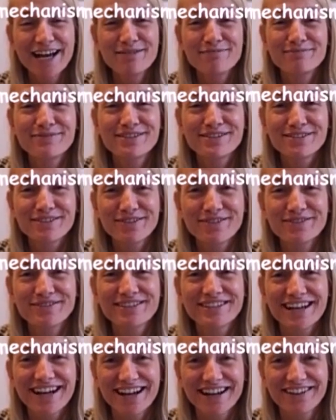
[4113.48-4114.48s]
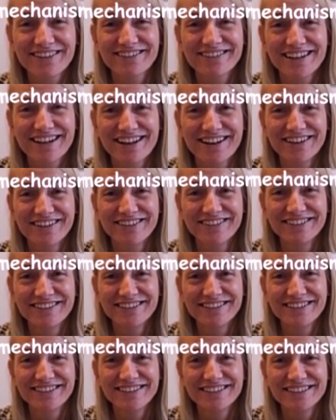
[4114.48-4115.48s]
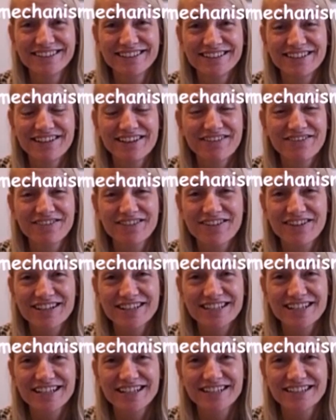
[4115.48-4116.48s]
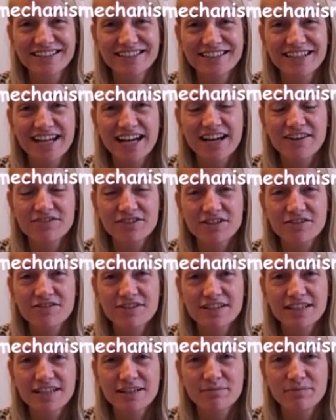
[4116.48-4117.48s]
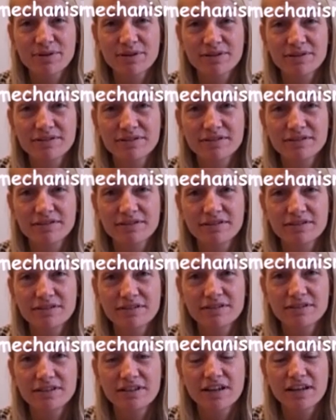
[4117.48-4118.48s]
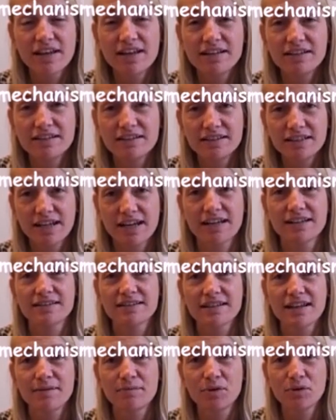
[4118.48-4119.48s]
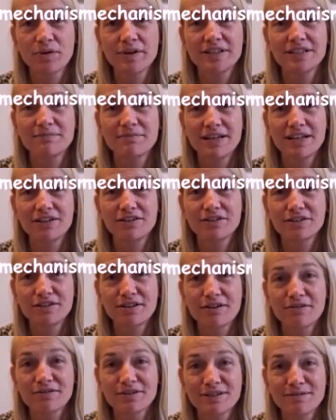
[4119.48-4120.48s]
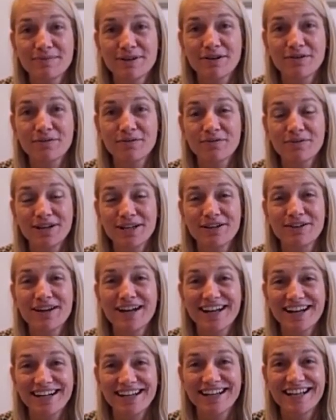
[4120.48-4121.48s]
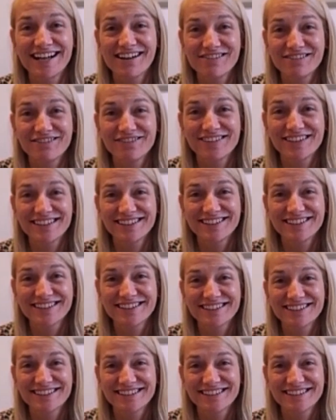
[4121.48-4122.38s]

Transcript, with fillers: I'm so tired now. You have no idea. I have to go sleep. And yes, I'm going to make good notes about what you're editing out of this.